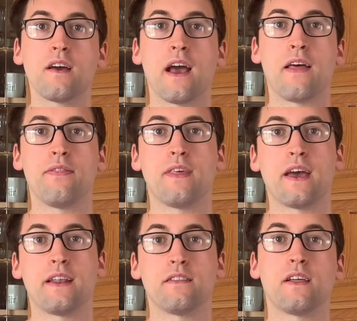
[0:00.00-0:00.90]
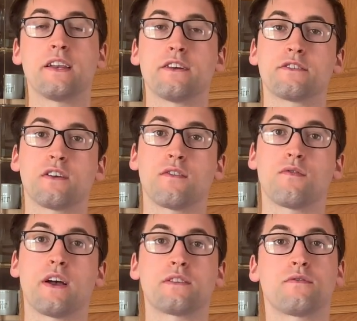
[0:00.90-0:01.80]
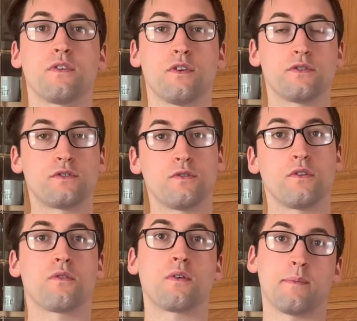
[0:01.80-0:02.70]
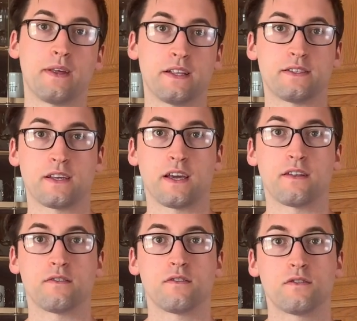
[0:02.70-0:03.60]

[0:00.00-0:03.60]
and then letting yourself rest for those 2 to 3 minutes again.